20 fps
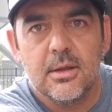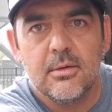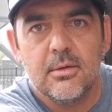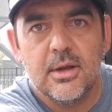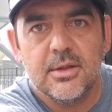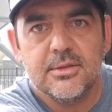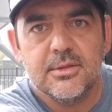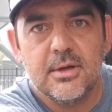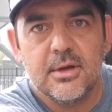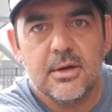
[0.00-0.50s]

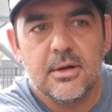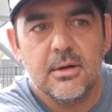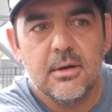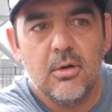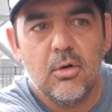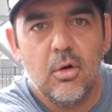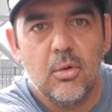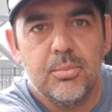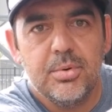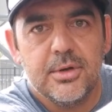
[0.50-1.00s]
right there,
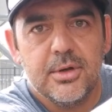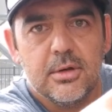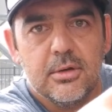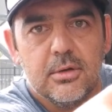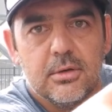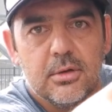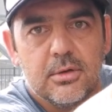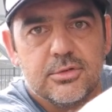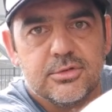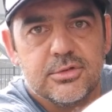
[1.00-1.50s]
open and
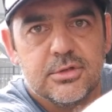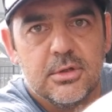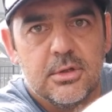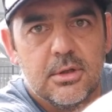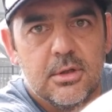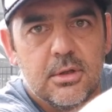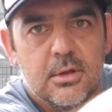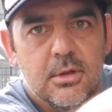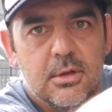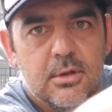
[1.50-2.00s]
close.
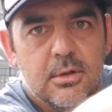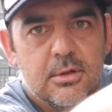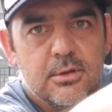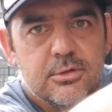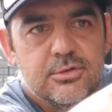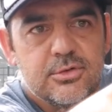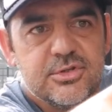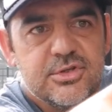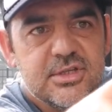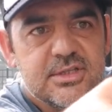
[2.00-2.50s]

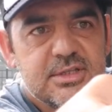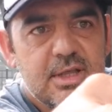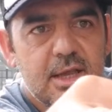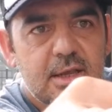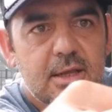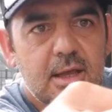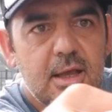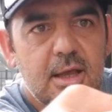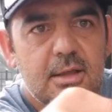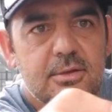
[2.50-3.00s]
So just
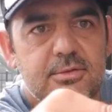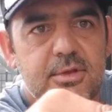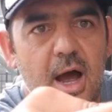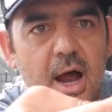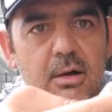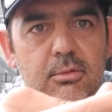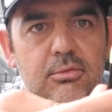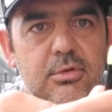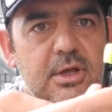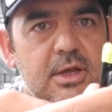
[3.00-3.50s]
like a
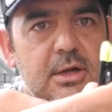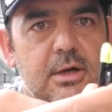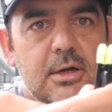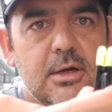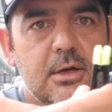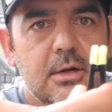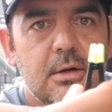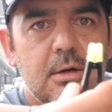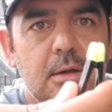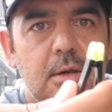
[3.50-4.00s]

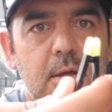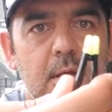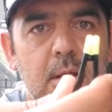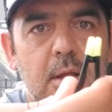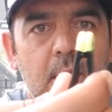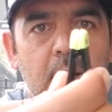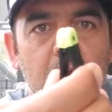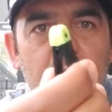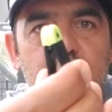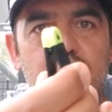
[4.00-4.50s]
downrigger,
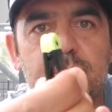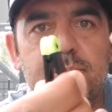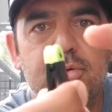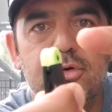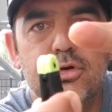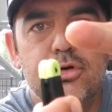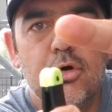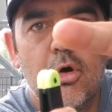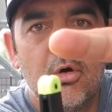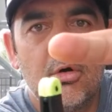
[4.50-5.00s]
you put
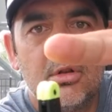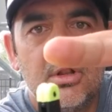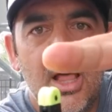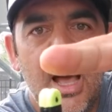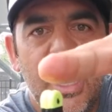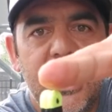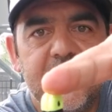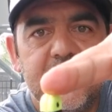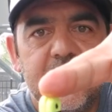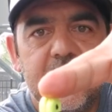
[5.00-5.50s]
your
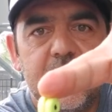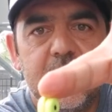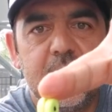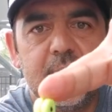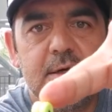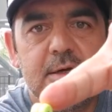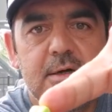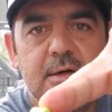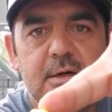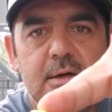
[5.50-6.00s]
line
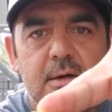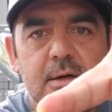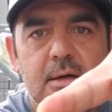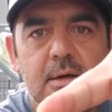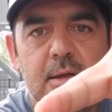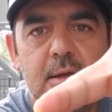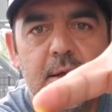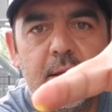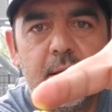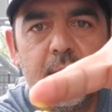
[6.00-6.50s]
here,
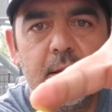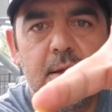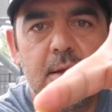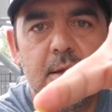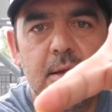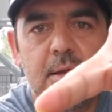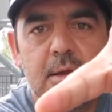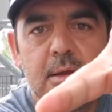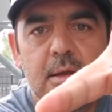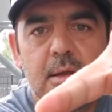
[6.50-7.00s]

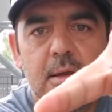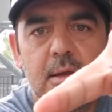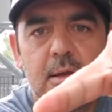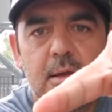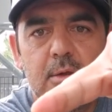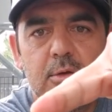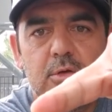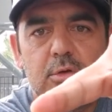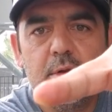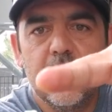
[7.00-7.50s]

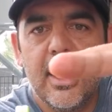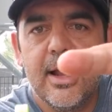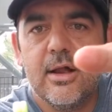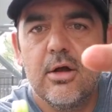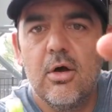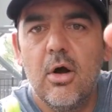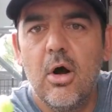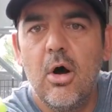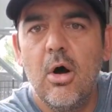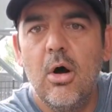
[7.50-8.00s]
you let
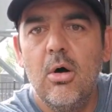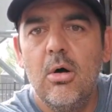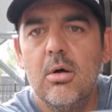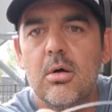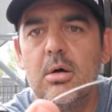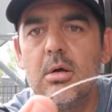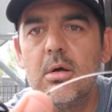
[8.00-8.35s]
go,